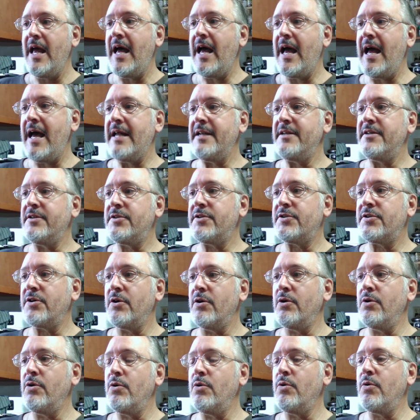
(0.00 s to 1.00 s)
And
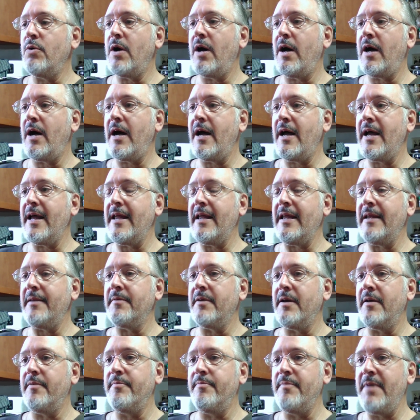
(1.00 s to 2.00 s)
so I
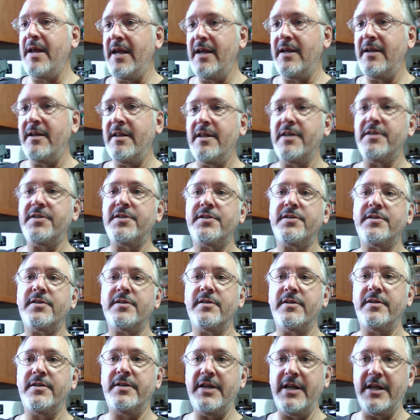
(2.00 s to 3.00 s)
made this
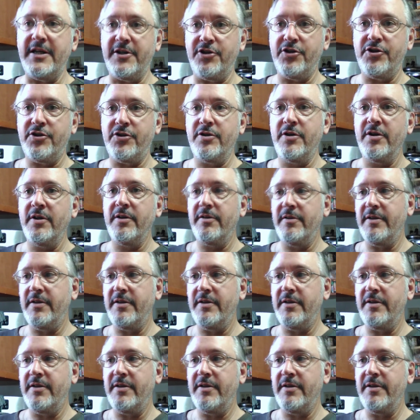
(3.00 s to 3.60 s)
dish,